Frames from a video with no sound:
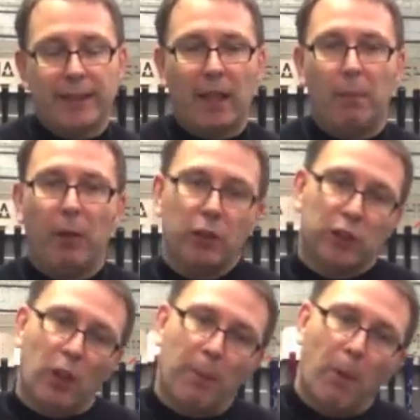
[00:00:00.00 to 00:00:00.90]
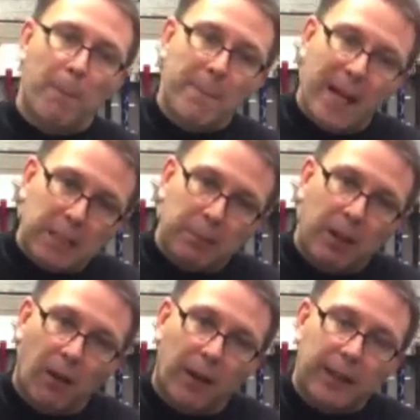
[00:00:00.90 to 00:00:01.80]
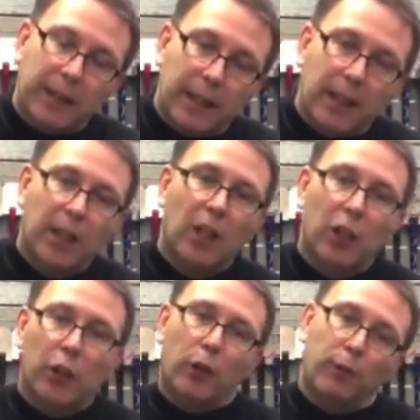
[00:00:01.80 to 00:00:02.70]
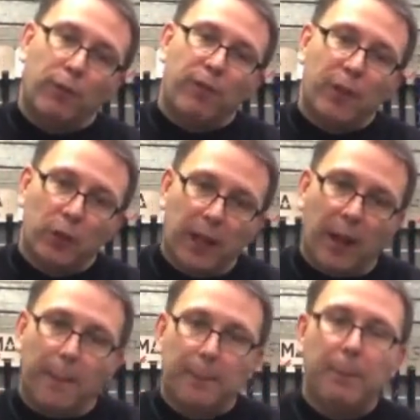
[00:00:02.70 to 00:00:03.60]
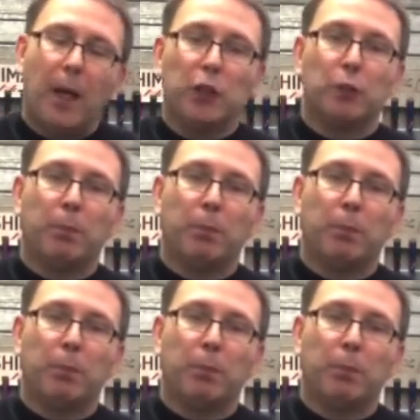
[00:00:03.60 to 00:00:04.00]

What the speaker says: Again, because it's got more mass behind it, you can feel that punch